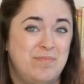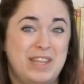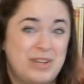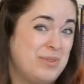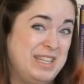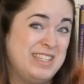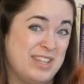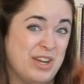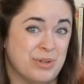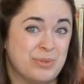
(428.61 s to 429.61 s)
They don't need to
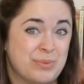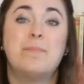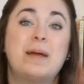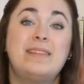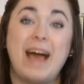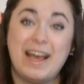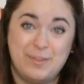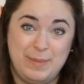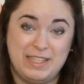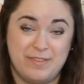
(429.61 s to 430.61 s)
know. My
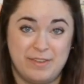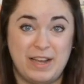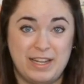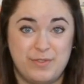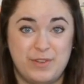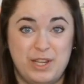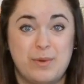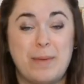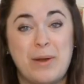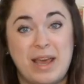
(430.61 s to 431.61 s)
last piece of advice for you
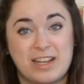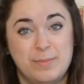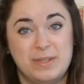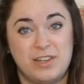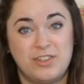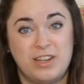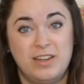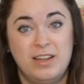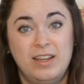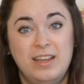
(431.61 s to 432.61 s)
about exposition